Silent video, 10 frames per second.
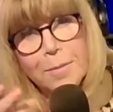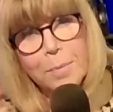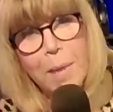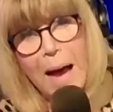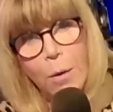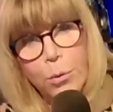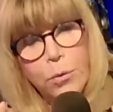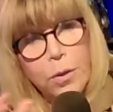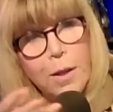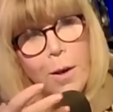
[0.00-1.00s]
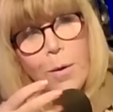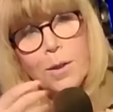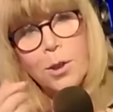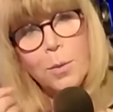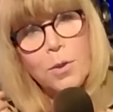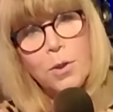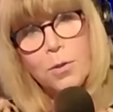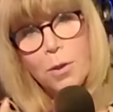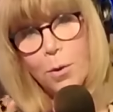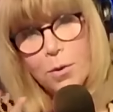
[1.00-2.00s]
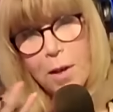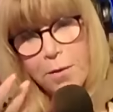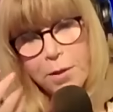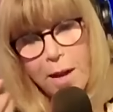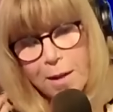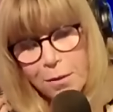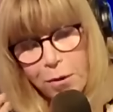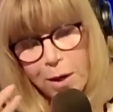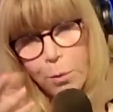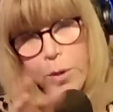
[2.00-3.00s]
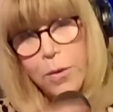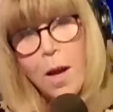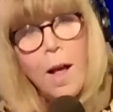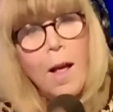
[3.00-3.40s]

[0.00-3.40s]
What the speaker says: mouse, you know, and she was just so self-satisfied with